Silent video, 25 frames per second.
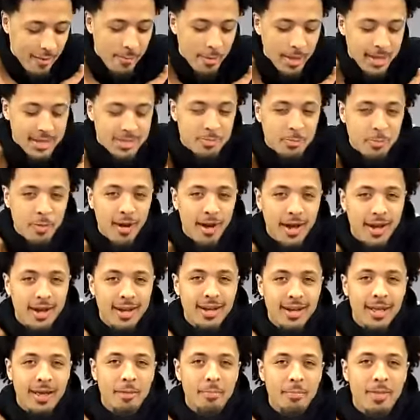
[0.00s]
I'm actually proud
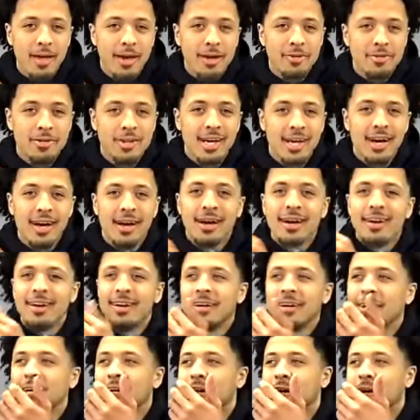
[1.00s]
of that. I'm not gonna
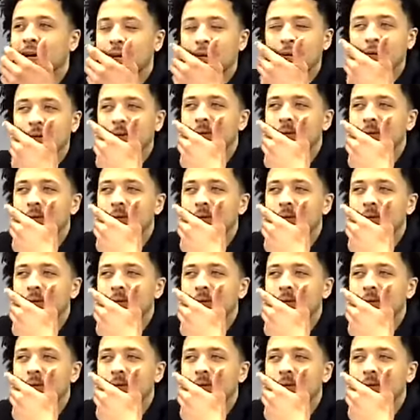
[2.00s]
lie.